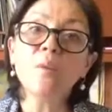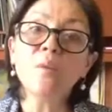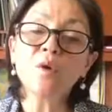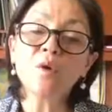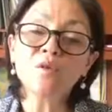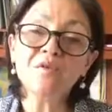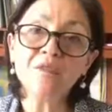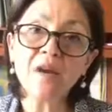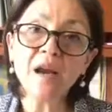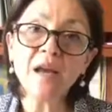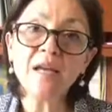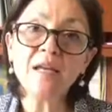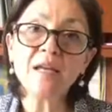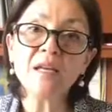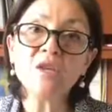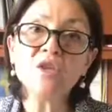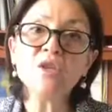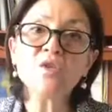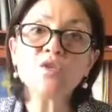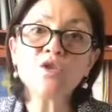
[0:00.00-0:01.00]

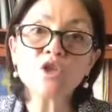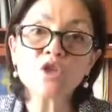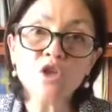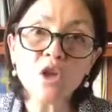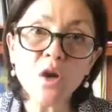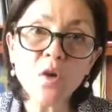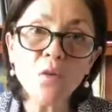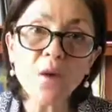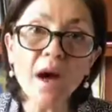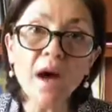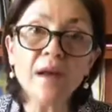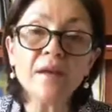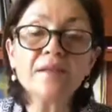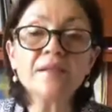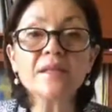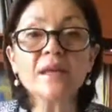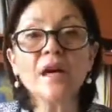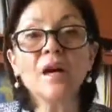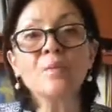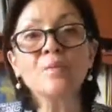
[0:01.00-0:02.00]
provided you show
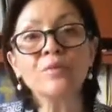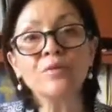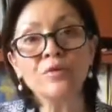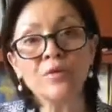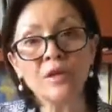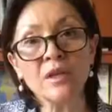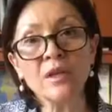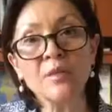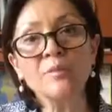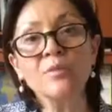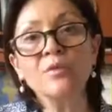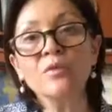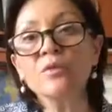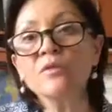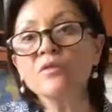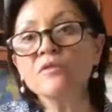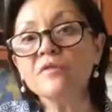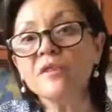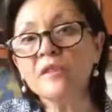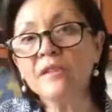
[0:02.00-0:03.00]
us a
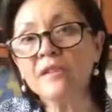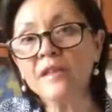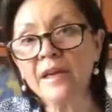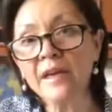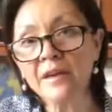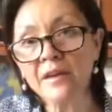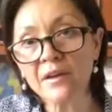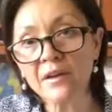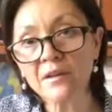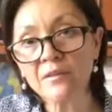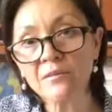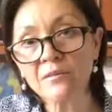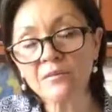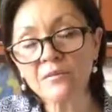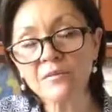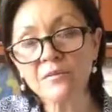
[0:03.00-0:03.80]
pre-approval letter.